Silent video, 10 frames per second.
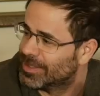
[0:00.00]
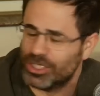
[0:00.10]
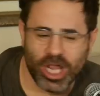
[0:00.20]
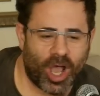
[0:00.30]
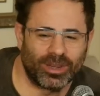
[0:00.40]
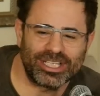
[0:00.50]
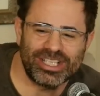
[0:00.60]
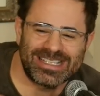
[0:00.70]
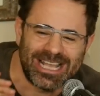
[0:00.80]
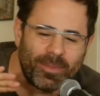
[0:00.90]
at people. No, and,
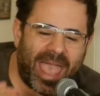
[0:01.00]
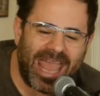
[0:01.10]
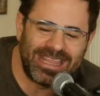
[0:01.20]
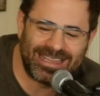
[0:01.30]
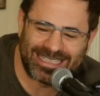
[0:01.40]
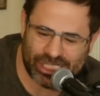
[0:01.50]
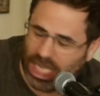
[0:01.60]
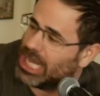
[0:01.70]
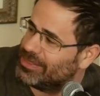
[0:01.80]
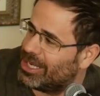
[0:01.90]
let's not tell them anything that's
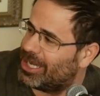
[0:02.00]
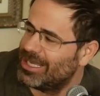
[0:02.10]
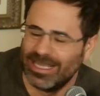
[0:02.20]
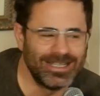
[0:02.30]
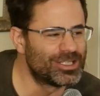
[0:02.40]
on there. Well,